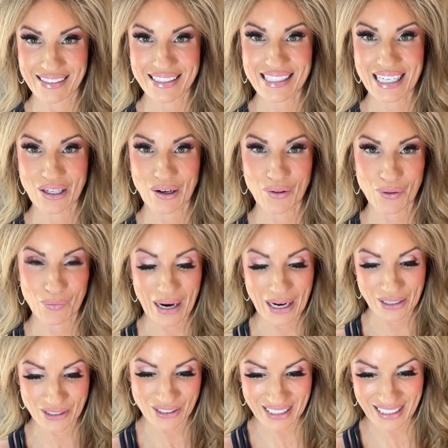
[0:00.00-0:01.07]
Let's get all the
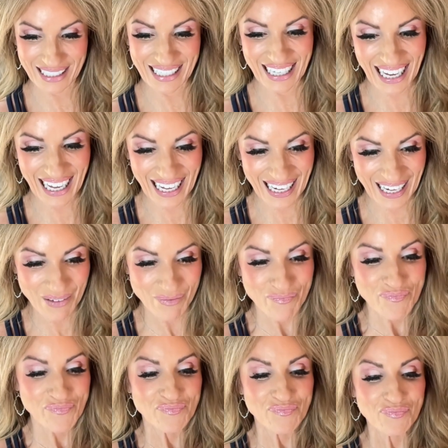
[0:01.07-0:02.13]
words.
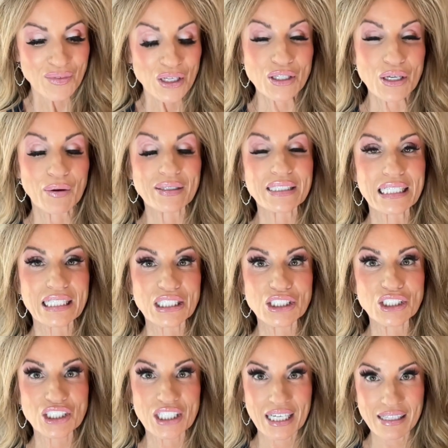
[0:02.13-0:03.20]
So it's going
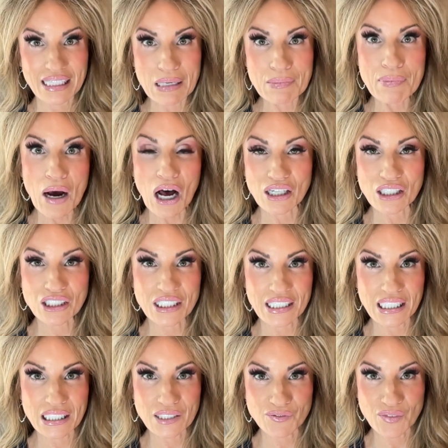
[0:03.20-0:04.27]
to gently polish and
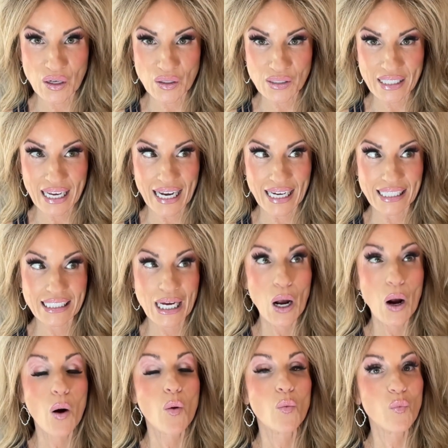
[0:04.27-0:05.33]
exfoliate
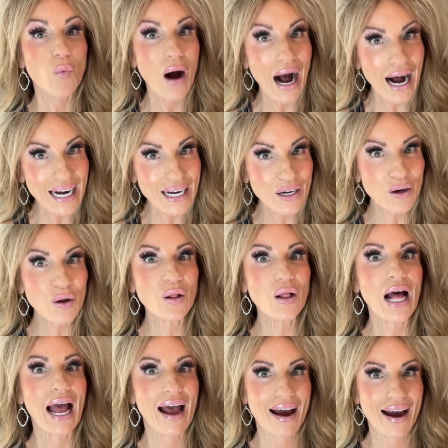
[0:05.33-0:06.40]

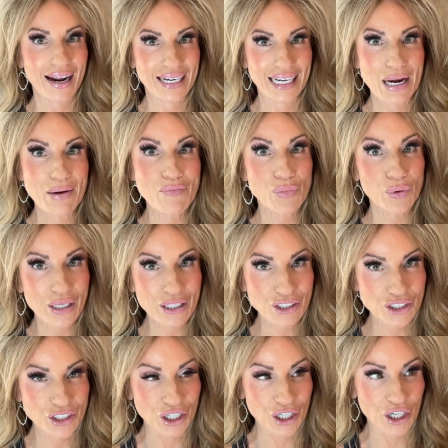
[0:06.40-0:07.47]
while adding
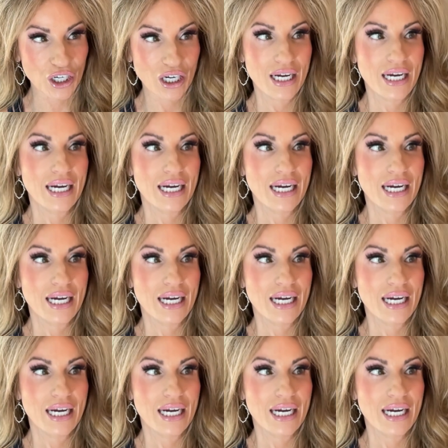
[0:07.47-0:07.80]
moisture.